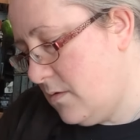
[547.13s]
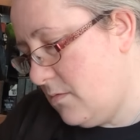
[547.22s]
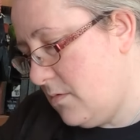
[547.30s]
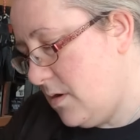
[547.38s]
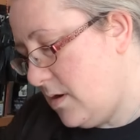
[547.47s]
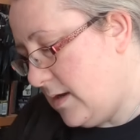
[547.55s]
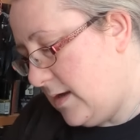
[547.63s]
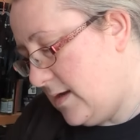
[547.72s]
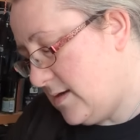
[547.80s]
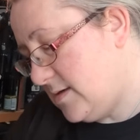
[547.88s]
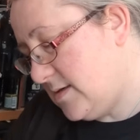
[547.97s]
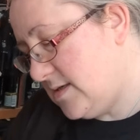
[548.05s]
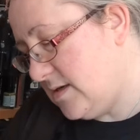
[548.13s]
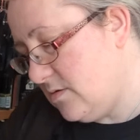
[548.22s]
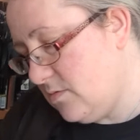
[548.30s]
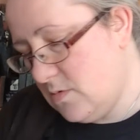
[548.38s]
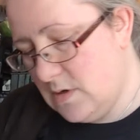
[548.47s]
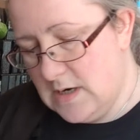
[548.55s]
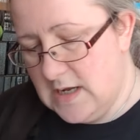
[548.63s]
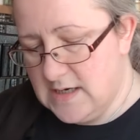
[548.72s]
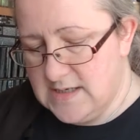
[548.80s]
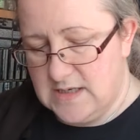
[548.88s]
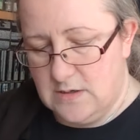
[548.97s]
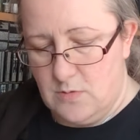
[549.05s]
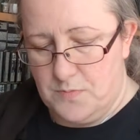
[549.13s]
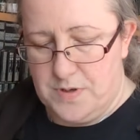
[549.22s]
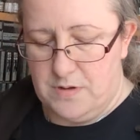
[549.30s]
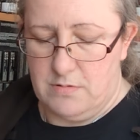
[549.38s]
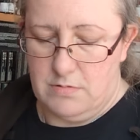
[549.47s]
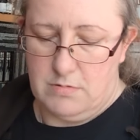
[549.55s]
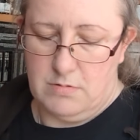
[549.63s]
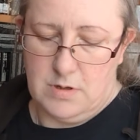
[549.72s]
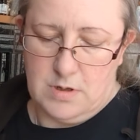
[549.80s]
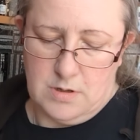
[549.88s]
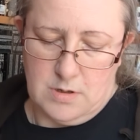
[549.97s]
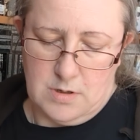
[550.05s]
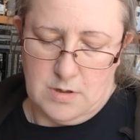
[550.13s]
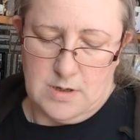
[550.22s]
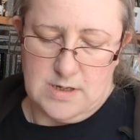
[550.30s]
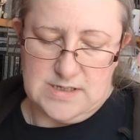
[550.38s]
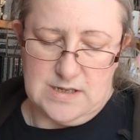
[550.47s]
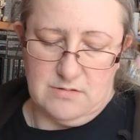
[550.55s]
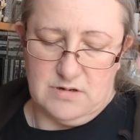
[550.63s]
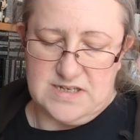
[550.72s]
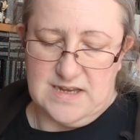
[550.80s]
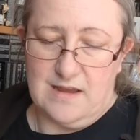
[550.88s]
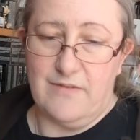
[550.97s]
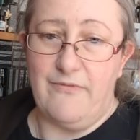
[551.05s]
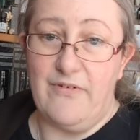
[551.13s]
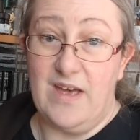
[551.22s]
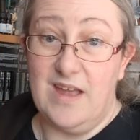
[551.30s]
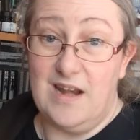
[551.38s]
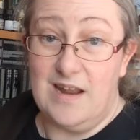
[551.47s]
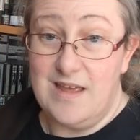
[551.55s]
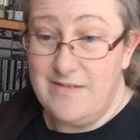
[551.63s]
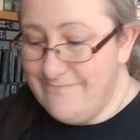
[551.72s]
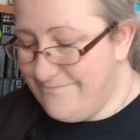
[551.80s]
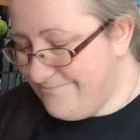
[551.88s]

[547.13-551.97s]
Right, so next up, as long as I can find it,